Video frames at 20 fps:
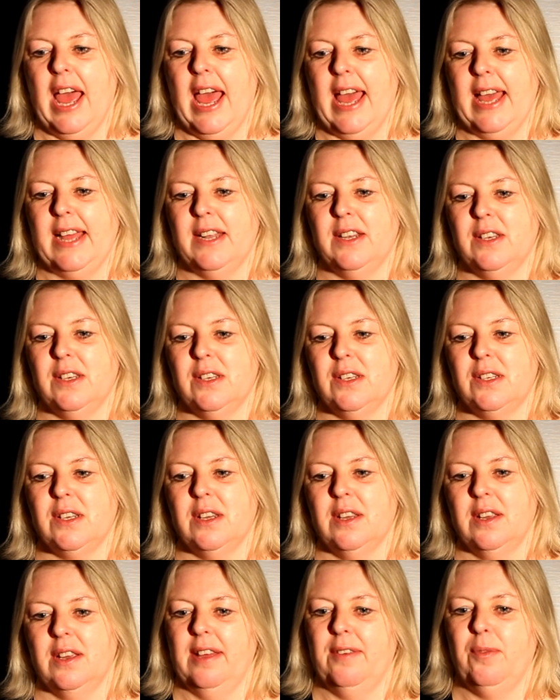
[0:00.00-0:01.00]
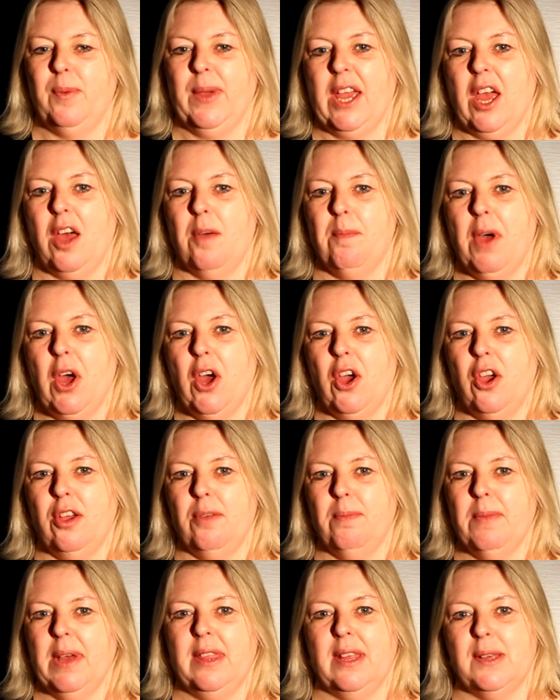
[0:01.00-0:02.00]
and if we come
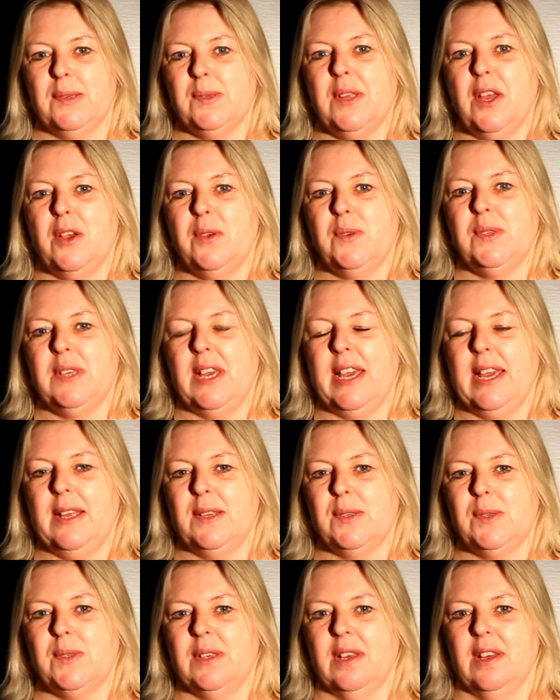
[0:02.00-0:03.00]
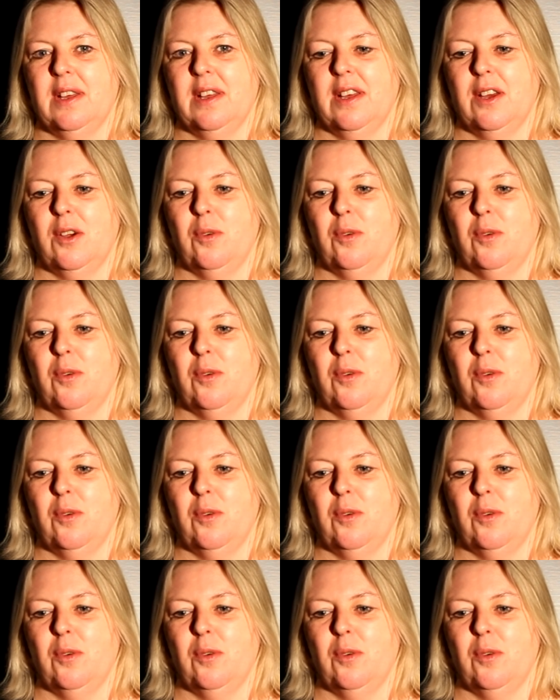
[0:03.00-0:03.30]
home and there's no seats,